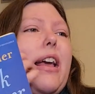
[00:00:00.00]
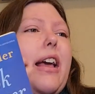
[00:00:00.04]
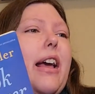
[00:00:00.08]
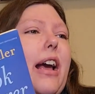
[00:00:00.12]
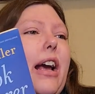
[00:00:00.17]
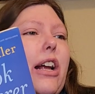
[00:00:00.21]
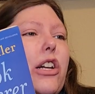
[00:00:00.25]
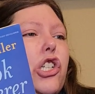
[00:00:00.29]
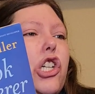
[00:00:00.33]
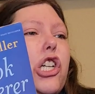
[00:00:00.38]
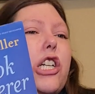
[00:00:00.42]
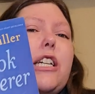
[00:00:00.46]

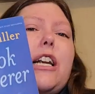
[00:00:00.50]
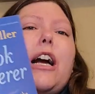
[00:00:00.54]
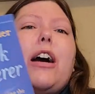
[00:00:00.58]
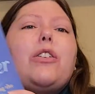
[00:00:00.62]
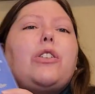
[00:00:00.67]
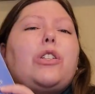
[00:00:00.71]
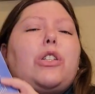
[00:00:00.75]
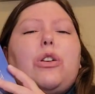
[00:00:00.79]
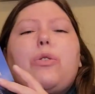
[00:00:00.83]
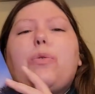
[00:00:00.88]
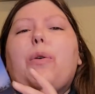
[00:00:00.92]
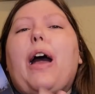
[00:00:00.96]
and she
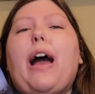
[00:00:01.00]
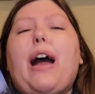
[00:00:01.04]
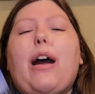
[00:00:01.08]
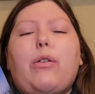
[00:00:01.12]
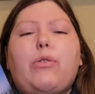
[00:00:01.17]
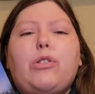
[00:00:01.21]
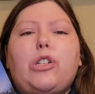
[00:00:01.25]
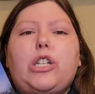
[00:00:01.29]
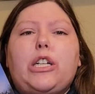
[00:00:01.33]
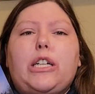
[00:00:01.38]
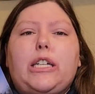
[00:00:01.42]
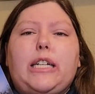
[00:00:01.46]
tells you how
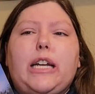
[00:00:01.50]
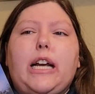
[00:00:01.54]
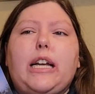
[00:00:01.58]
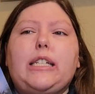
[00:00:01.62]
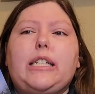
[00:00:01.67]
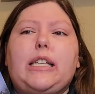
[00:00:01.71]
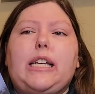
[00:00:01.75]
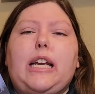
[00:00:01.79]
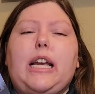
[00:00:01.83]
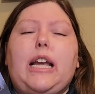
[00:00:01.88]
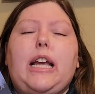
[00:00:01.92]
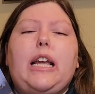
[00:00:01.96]
she does
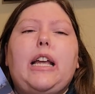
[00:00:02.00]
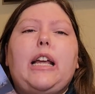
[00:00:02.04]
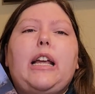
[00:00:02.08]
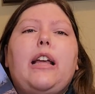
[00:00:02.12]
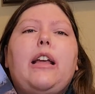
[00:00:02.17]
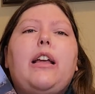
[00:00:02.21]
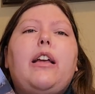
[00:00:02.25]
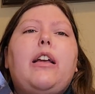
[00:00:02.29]
it.